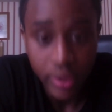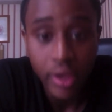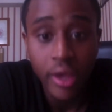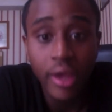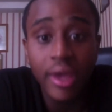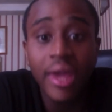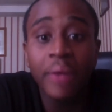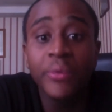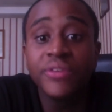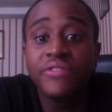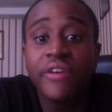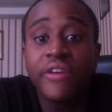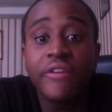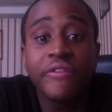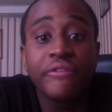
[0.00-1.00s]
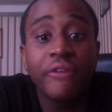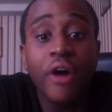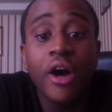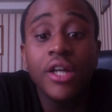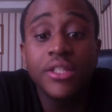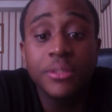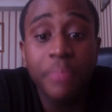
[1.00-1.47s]
It was very
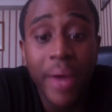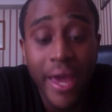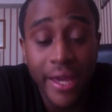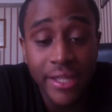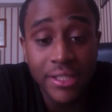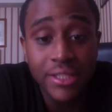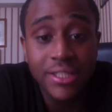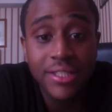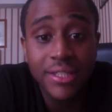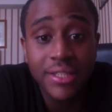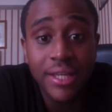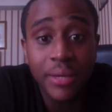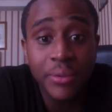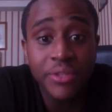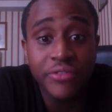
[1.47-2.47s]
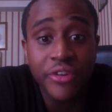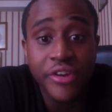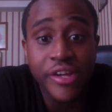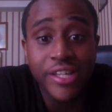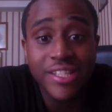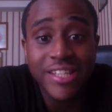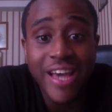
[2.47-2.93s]
fast paced, it was very
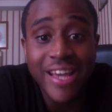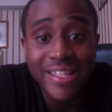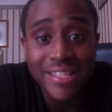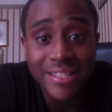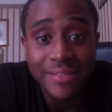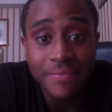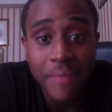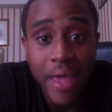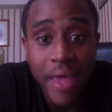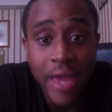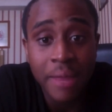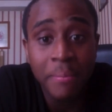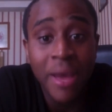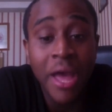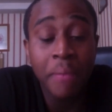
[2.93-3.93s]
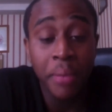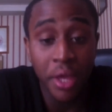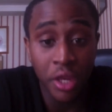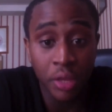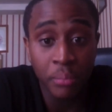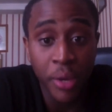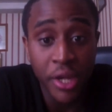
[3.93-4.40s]
exciting, and in my
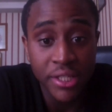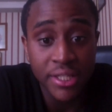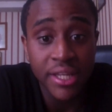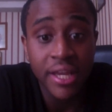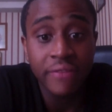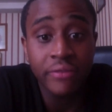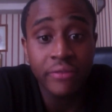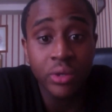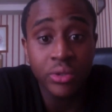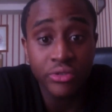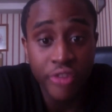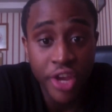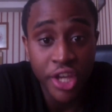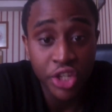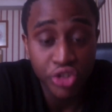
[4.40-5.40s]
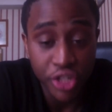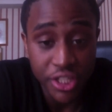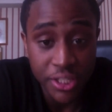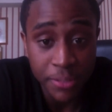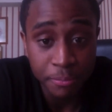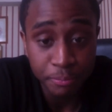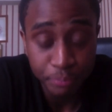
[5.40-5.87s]
opinion, personally, I felt it was very
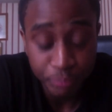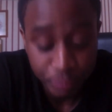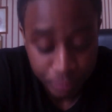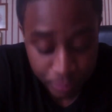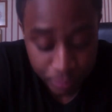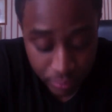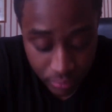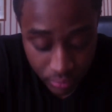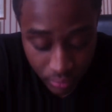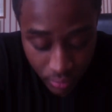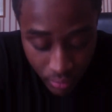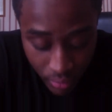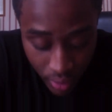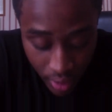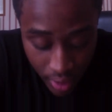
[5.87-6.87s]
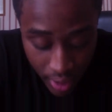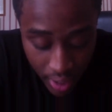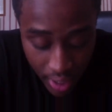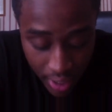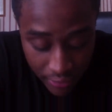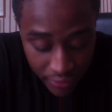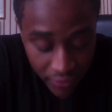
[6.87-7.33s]
interesting.
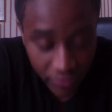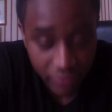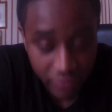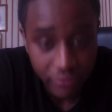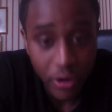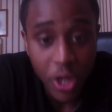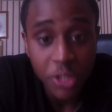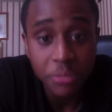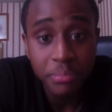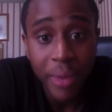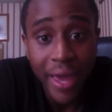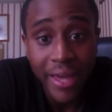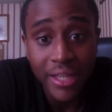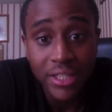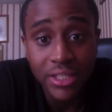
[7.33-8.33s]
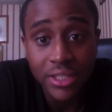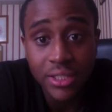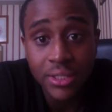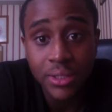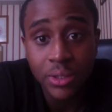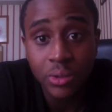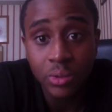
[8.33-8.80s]
I think the fast
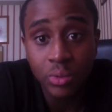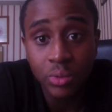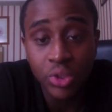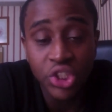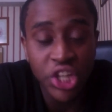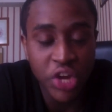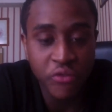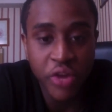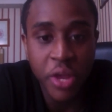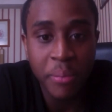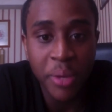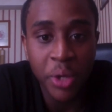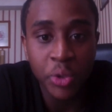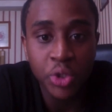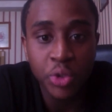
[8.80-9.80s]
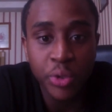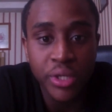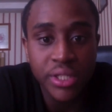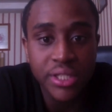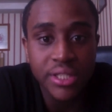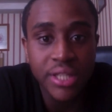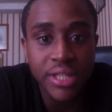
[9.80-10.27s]
pace would generally appeal to
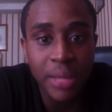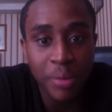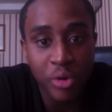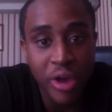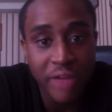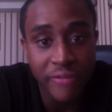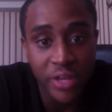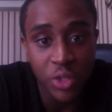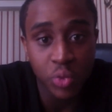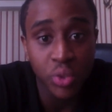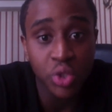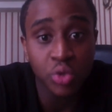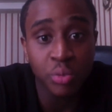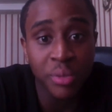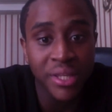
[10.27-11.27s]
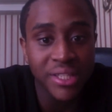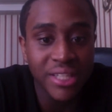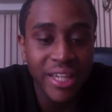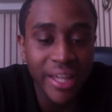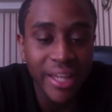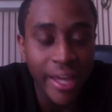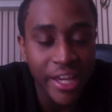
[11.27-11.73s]
its demographics, which would be
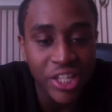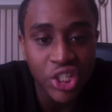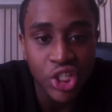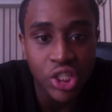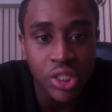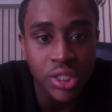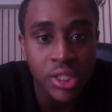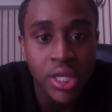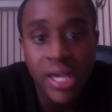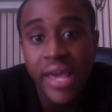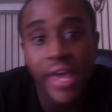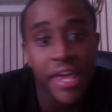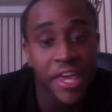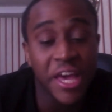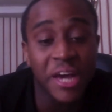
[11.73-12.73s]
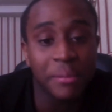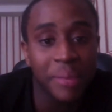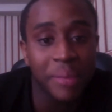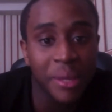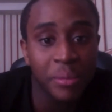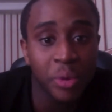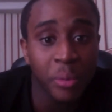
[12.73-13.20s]
teenagers and young
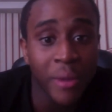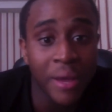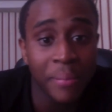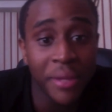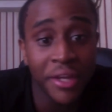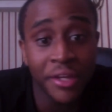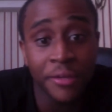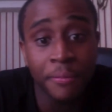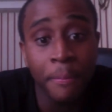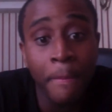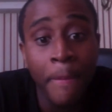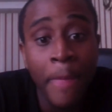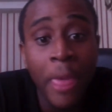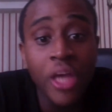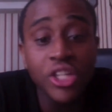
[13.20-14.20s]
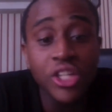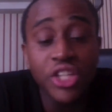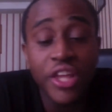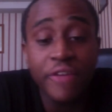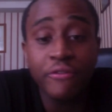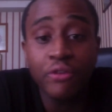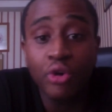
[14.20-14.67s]
people, in my opinion. So
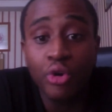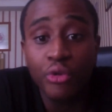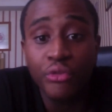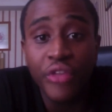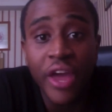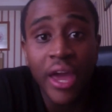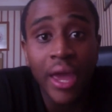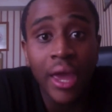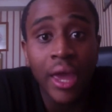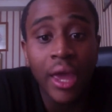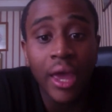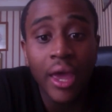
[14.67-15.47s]
therefore, they